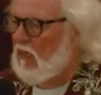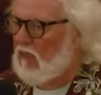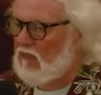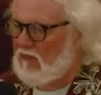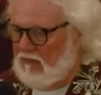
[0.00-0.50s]

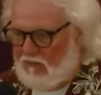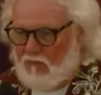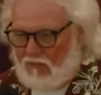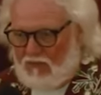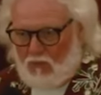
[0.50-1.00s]
uh,
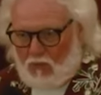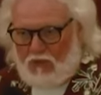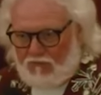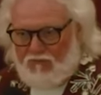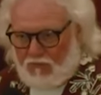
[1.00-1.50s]
it'll, it'll
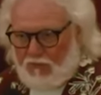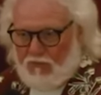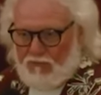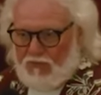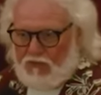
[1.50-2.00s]
work for
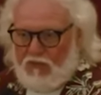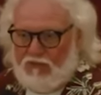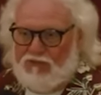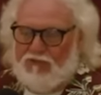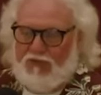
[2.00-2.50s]
you,
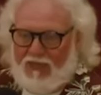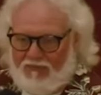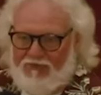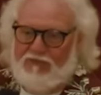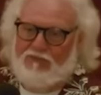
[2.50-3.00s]
because you're
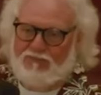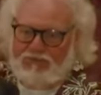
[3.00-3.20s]
having